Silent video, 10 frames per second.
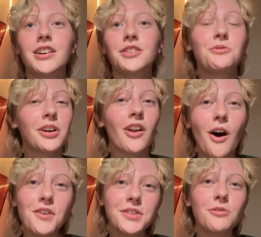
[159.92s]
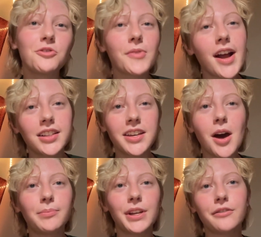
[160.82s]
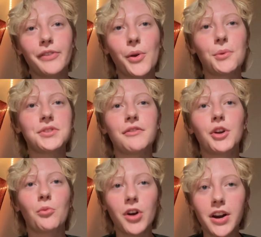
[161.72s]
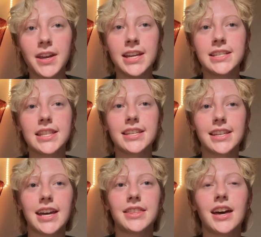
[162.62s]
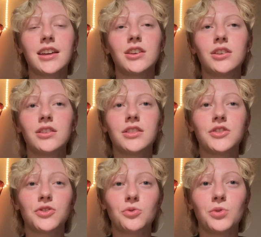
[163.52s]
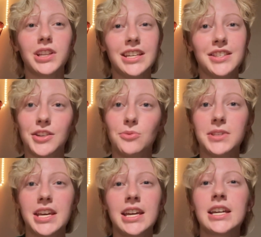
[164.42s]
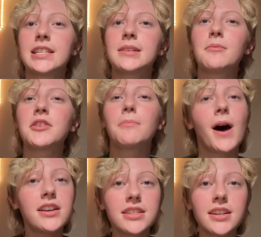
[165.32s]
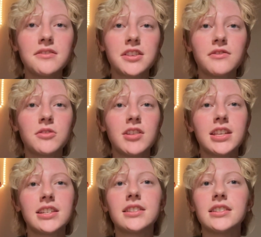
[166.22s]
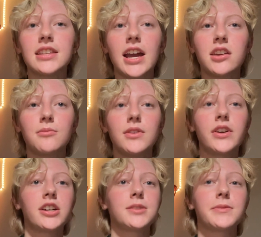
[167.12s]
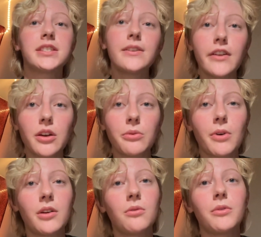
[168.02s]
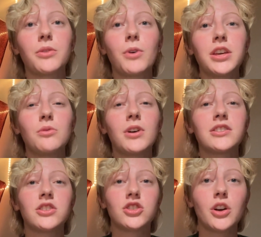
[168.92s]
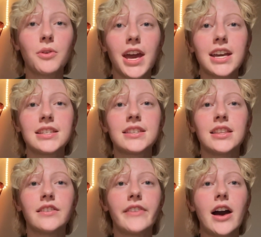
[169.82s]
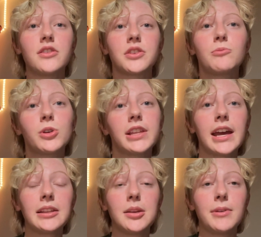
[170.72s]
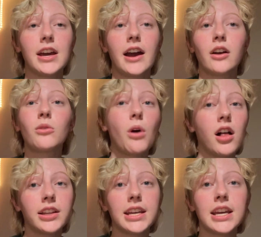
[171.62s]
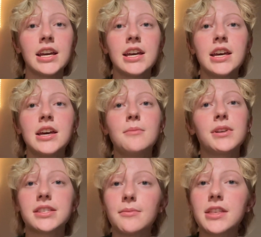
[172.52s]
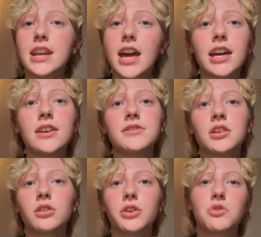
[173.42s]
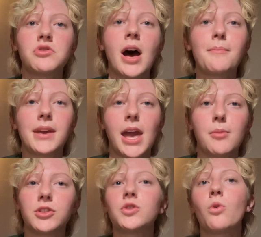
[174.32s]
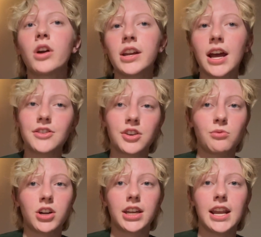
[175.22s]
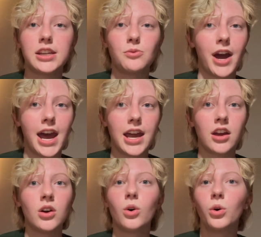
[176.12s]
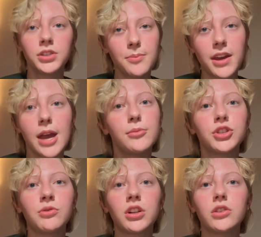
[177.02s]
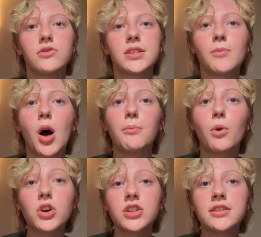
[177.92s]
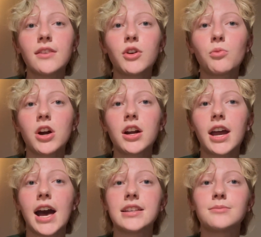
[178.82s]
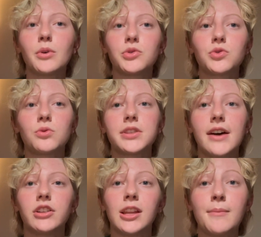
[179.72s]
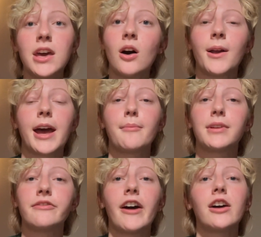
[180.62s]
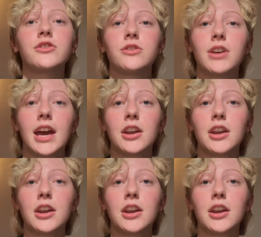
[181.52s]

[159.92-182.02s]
You could also directly upload photos of your work into the site that the school is using. Some of the positives of doing this is that you can be very specific with what you want to showcase, and the files are more likely to be higher quality. But some of the negatives include not being able to organize your work in any way, only being able to include small portions of your work, as most schools have a limit on how many files you can